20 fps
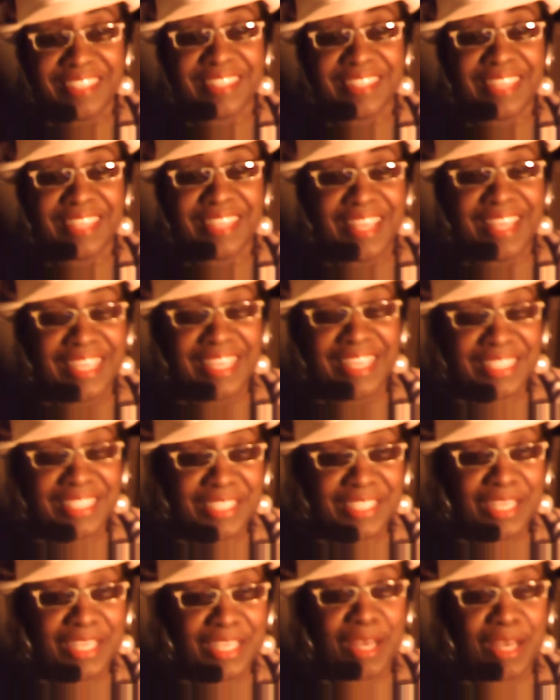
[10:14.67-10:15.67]
the lying
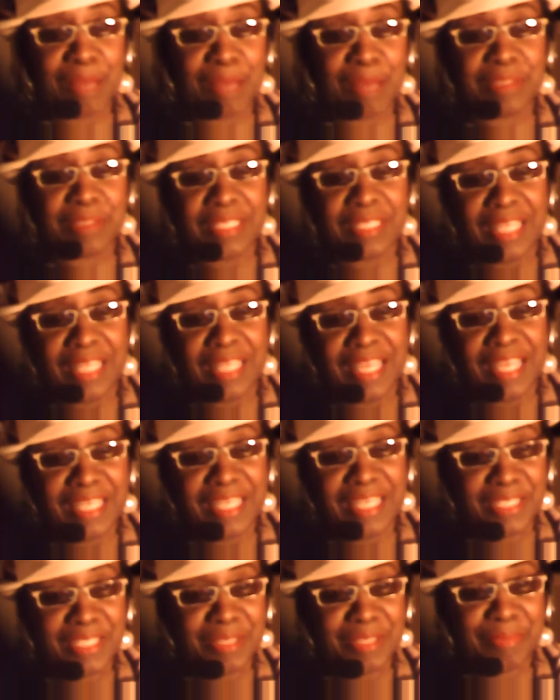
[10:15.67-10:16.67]
to the cops, the lying to the